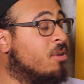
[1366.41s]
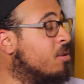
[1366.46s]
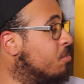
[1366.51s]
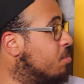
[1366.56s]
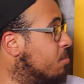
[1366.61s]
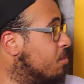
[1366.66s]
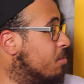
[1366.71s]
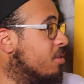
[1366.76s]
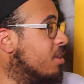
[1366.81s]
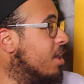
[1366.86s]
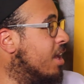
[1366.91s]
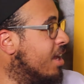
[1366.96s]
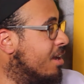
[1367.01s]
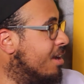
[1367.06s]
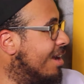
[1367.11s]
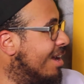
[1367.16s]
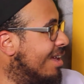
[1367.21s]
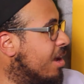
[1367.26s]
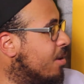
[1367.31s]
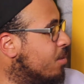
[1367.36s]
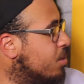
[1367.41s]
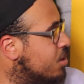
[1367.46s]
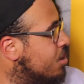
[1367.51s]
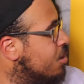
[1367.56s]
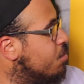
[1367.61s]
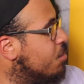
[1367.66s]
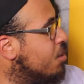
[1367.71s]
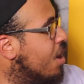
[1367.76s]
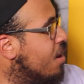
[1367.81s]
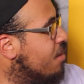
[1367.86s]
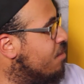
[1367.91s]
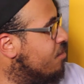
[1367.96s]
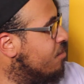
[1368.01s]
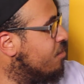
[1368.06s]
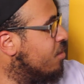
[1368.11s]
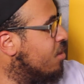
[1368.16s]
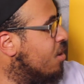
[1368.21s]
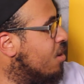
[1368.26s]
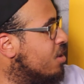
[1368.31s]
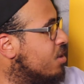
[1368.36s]
mean, like that would turn me off of
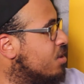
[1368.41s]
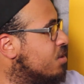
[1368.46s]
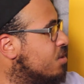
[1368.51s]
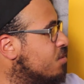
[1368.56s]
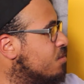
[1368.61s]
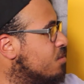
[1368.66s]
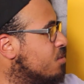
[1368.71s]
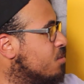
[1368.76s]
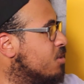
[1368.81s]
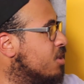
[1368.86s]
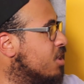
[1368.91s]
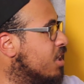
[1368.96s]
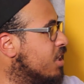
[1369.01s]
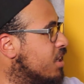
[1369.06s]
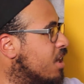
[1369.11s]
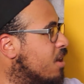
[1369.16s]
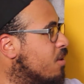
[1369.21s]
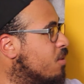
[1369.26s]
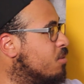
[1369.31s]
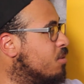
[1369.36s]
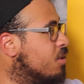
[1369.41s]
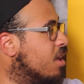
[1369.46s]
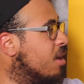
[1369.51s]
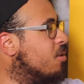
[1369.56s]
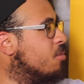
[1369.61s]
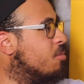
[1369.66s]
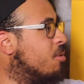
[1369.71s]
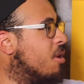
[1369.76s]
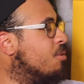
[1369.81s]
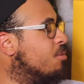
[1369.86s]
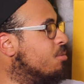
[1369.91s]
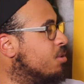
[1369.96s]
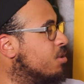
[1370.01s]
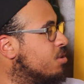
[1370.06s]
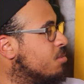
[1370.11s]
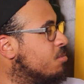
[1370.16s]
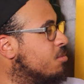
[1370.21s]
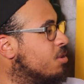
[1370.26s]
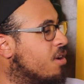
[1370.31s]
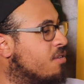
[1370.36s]
an artist. You feel me? Like that would probably
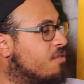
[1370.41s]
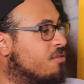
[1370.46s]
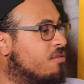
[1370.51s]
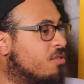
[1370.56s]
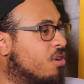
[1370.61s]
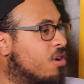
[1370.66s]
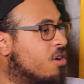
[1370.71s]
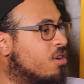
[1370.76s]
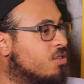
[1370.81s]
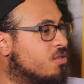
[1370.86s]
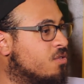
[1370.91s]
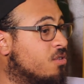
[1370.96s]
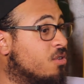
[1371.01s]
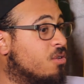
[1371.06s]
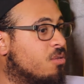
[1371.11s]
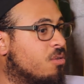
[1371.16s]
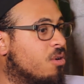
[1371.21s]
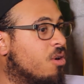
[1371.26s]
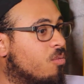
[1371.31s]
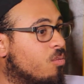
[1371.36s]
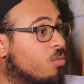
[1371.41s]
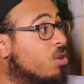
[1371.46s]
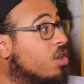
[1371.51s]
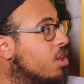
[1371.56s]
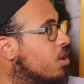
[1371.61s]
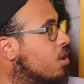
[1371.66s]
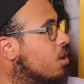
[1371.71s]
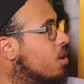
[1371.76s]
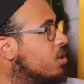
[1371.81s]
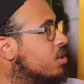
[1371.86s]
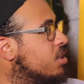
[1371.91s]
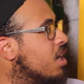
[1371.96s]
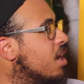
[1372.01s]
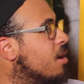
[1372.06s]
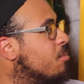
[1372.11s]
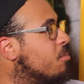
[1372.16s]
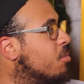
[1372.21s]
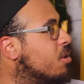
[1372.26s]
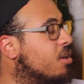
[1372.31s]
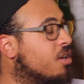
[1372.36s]
turn me off of an artist for a really long
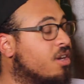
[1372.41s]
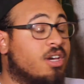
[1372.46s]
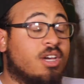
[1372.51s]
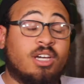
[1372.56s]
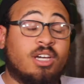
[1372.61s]
time. But